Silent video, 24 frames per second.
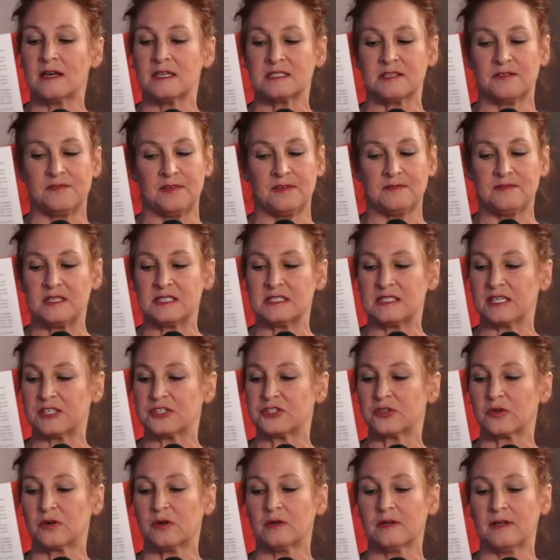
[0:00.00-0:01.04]
is a
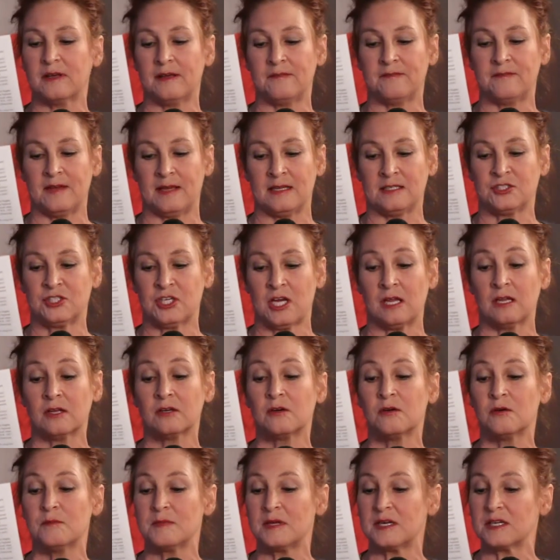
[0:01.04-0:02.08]
56-year-old
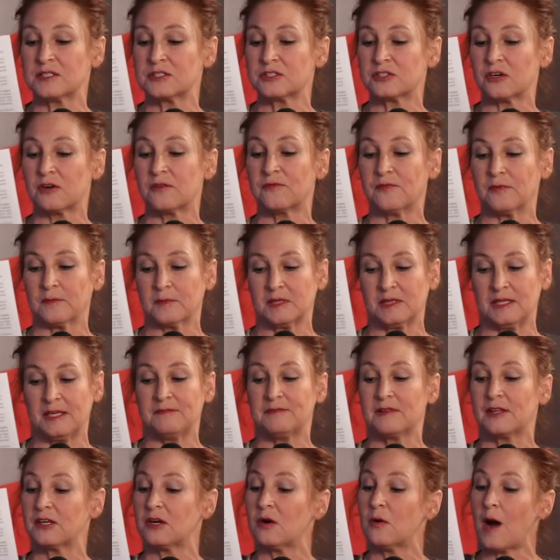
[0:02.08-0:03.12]
evangelical minister from
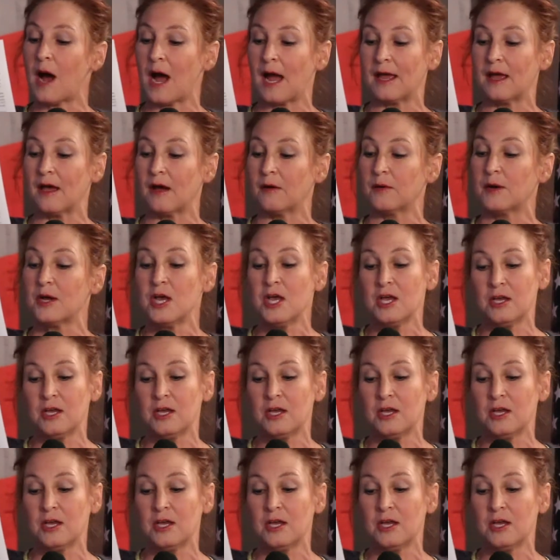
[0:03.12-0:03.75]
Cleveland, Ohio,